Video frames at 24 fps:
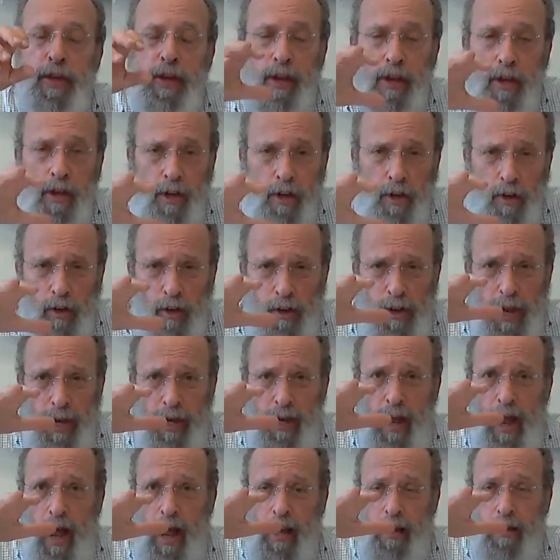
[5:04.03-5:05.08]
vehicle
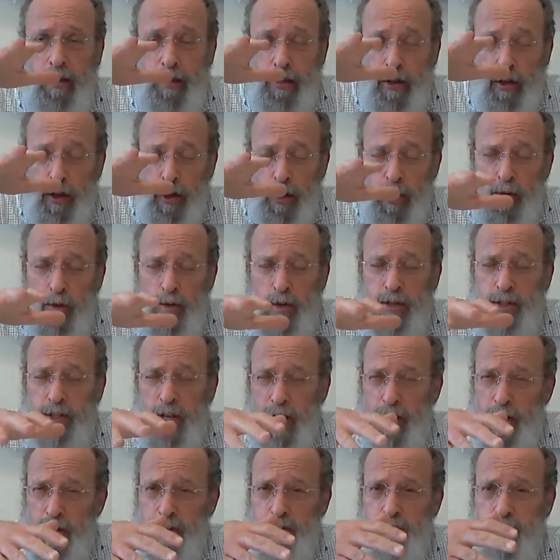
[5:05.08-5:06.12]
that God used,
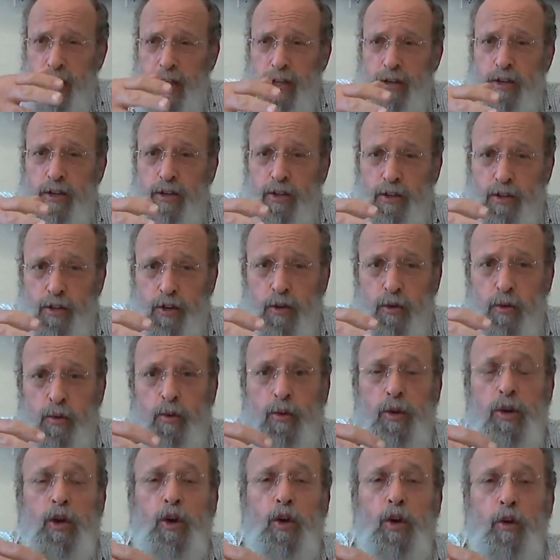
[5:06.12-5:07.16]
say the sages,
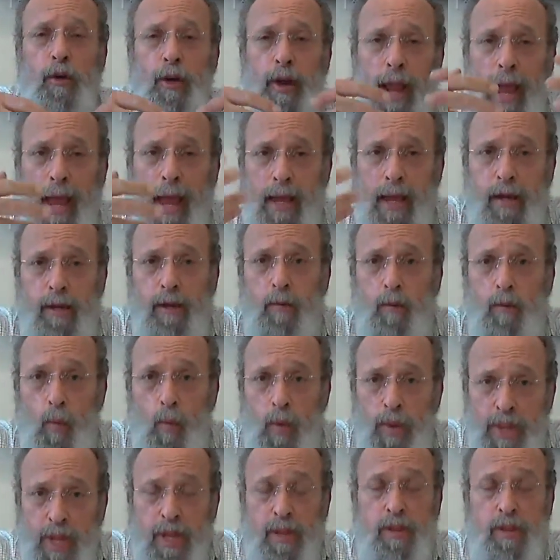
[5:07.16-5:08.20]
to create
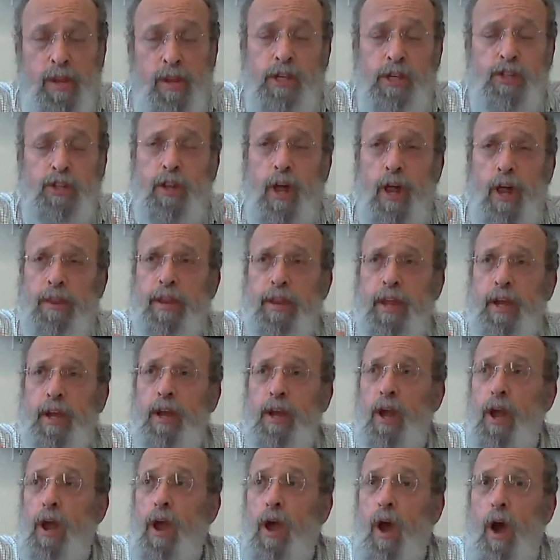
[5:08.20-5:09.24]
within this nothing
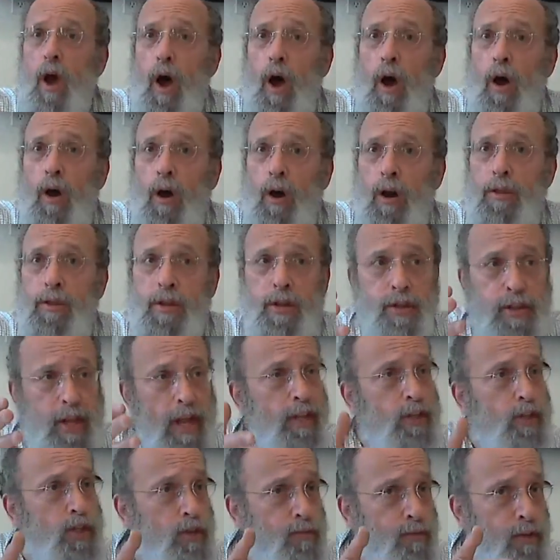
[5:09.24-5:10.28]
are the
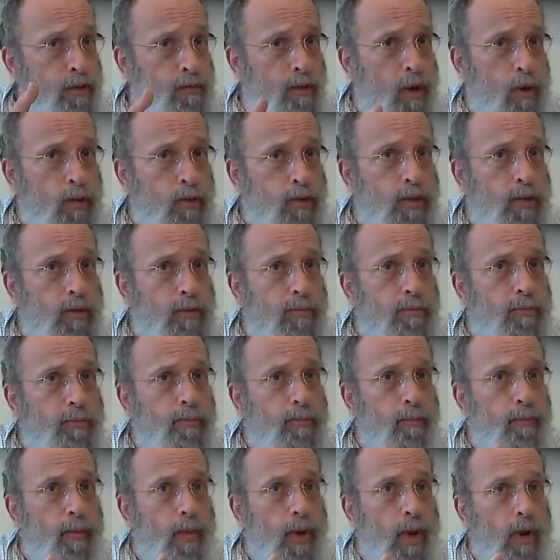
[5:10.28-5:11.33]
10 Sefirot.
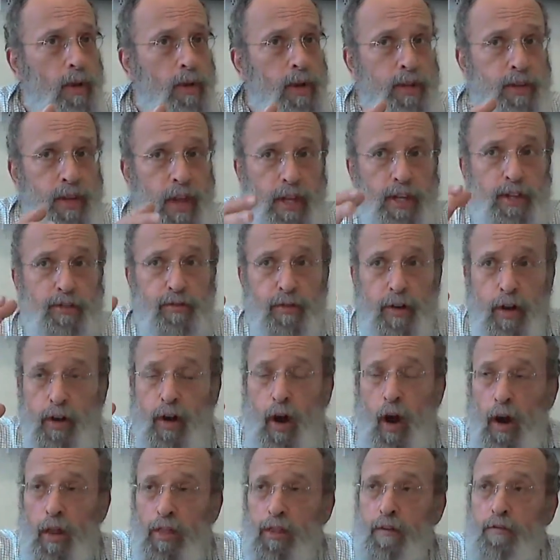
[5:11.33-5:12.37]
The 10
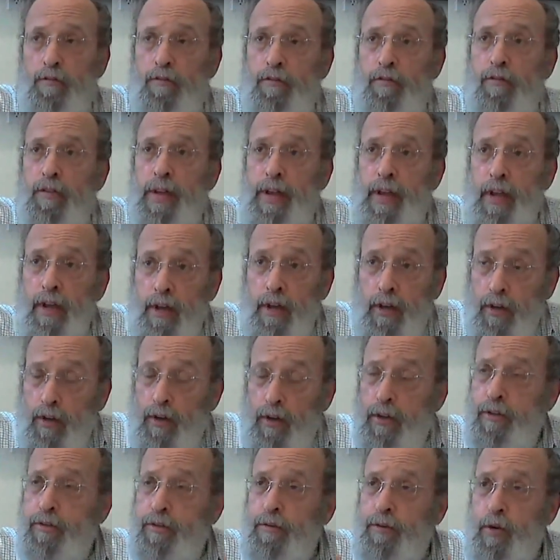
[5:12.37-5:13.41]
Sefirot are the
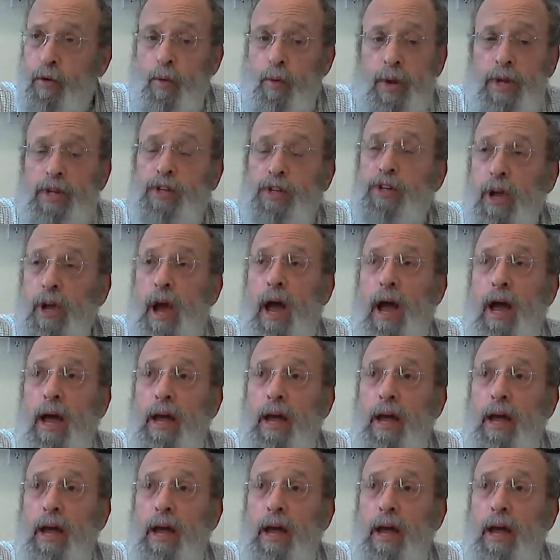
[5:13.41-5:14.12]
vehicles through which